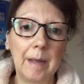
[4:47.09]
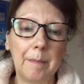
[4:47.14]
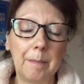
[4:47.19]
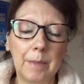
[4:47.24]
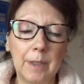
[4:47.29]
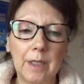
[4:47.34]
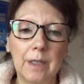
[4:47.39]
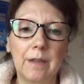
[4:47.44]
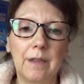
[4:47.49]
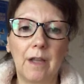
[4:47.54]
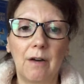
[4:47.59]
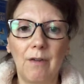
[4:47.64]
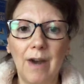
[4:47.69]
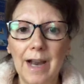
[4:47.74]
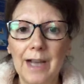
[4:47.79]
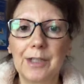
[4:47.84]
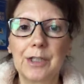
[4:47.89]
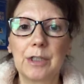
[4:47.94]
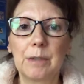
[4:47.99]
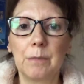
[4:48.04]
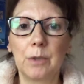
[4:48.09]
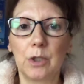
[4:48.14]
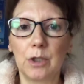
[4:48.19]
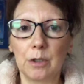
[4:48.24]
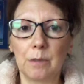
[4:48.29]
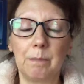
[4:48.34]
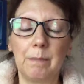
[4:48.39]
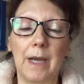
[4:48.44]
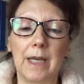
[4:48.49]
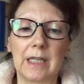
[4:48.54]
but there are some
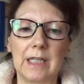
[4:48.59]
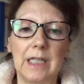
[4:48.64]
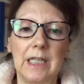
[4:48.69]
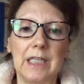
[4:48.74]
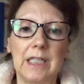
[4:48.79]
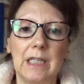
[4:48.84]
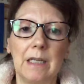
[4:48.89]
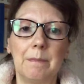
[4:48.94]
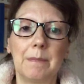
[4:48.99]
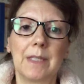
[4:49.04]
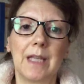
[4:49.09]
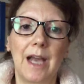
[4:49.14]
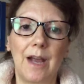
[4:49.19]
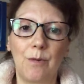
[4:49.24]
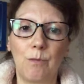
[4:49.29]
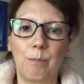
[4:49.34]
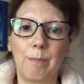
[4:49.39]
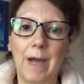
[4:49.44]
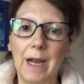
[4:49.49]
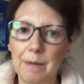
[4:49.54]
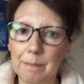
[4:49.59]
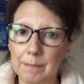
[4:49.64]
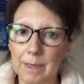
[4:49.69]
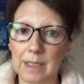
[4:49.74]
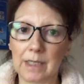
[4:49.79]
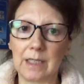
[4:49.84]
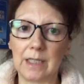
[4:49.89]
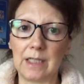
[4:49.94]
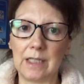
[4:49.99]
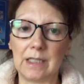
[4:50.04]
good magnesiums and bad
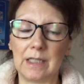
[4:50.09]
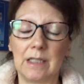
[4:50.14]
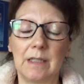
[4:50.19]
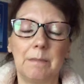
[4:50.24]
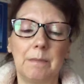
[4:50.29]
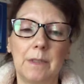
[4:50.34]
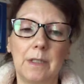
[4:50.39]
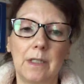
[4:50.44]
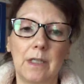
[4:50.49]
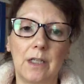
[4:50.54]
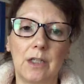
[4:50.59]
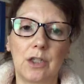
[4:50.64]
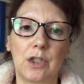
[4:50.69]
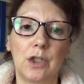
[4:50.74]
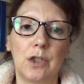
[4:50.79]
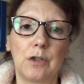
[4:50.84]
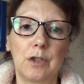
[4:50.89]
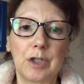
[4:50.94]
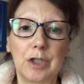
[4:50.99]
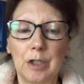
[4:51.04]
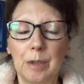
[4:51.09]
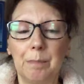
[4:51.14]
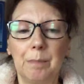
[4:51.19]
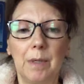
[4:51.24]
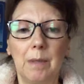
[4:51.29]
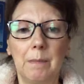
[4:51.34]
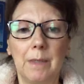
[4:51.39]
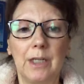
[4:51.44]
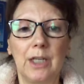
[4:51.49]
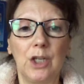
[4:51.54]
magnesiums. And so the
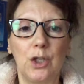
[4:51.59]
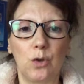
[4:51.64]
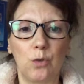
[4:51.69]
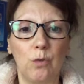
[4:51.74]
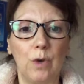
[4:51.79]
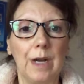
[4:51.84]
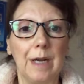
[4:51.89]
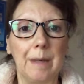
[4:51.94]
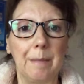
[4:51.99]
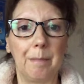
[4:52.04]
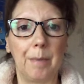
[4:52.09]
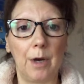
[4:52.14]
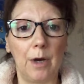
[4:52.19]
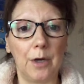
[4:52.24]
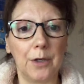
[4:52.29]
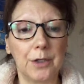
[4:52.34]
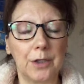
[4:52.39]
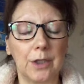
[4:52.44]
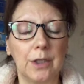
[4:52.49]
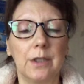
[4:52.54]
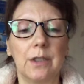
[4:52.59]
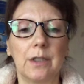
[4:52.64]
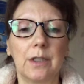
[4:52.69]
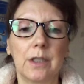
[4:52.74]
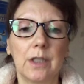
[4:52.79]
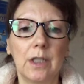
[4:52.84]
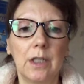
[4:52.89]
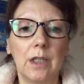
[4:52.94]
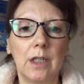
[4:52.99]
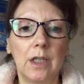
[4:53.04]
supplement is really important.
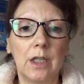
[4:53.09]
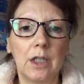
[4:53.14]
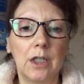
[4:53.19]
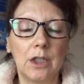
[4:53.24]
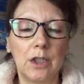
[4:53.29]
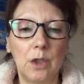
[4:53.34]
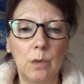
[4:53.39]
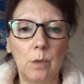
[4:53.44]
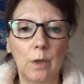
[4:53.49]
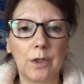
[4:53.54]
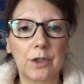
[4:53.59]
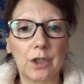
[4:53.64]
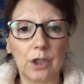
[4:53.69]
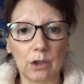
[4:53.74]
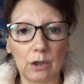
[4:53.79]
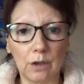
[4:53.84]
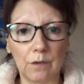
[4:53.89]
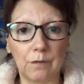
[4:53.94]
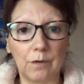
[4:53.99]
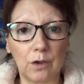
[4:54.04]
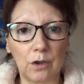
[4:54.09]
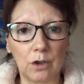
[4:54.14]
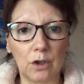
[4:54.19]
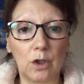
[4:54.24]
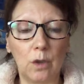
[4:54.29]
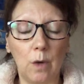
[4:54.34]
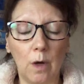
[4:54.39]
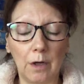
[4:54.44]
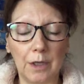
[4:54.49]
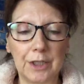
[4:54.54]
You want to look for good
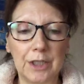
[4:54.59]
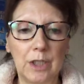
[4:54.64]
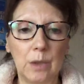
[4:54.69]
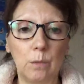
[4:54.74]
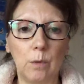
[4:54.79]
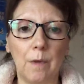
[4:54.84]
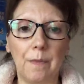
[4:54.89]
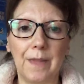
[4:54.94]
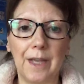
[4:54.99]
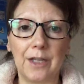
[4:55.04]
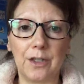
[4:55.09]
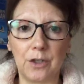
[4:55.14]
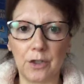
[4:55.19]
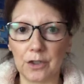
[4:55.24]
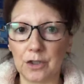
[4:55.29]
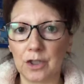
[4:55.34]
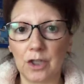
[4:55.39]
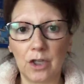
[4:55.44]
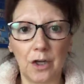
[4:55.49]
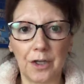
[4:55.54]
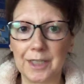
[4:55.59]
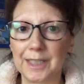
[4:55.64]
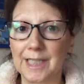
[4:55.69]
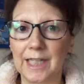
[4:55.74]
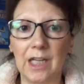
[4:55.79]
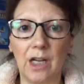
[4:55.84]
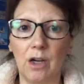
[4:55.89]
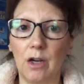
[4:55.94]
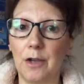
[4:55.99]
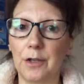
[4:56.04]
quality one that doesn't
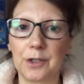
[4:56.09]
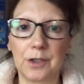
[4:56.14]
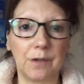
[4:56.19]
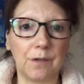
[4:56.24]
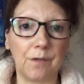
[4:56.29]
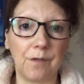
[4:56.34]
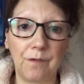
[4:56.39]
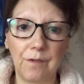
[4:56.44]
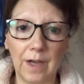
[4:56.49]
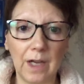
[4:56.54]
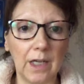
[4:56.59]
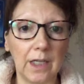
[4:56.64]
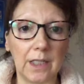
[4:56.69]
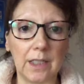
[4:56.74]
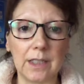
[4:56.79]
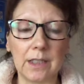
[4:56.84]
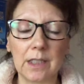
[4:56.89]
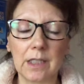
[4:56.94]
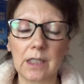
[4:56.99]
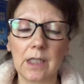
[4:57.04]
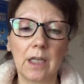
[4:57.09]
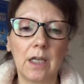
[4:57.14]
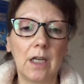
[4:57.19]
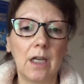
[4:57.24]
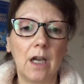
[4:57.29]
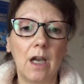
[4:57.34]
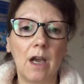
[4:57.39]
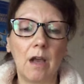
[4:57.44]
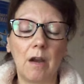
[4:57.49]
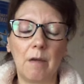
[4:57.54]
contain lots of fillers,
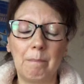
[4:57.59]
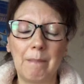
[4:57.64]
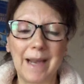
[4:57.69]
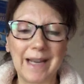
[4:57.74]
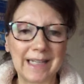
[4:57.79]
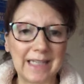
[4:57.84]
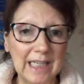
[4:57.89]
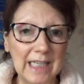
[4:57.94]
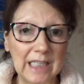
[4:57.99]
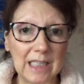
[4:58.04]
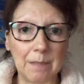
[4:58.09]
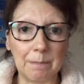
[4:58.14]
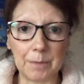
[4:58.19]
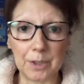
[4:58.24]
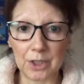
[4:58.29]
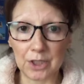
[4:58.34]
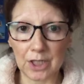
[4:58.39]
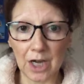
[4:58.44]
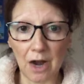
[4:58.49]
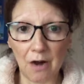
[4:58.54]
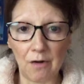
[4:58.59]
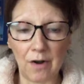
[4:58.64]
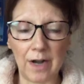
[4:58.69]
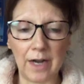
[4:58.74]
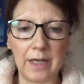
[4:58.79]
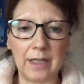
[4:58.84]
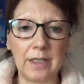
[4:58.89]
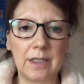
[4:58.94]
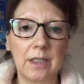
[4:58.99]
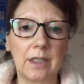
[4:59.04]
magnesium
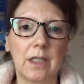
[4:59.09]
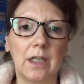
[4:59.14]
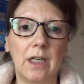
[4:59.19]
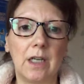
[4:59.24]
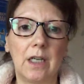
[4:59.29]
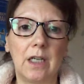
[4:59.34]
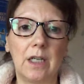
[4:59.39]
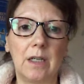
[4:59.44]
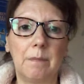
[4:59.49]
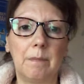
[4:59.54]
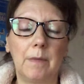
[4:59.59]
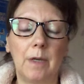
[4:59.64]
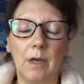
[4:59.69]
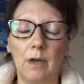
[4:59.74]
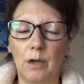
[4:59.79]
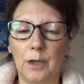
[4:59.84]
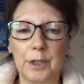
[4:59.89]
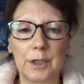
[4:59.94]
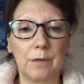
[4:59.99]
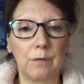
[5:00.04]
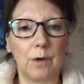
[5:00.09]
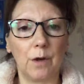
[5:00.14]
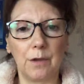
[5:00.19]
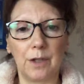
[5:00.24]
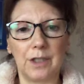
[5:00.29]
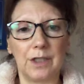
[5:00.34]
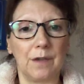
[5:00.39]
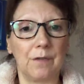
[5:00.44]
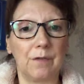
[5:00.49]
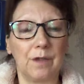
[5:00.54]
stearate and lots of
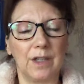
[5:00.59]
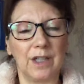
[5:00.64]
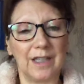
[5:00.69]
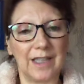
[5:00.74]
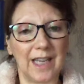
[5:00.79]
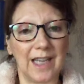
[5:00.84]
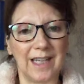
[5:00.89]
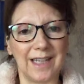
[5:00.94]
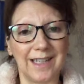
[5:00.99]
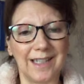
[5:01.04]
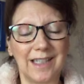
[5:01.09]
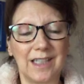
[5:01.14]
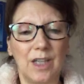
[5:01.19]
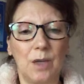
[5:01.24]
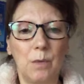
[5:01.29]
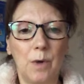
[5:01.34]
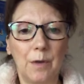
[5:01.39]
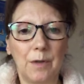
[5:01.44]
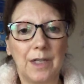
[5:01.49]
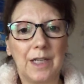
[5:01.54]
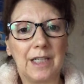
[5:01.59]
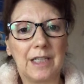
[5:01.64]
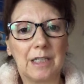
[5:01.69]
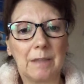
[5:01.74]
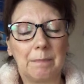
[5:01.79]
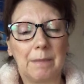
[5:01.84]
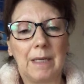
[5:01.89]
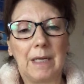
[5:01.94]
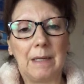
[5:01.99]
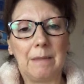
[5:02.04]
other different things. You want it
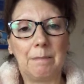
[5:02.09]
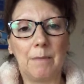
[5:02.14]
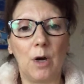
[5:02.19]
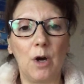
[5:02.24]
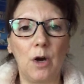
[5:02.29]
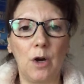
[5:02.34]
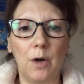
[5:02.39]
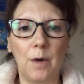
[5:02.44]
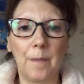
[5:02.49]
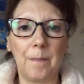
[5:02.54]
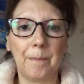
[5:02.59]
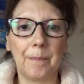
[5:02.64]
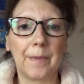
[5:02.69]
to be more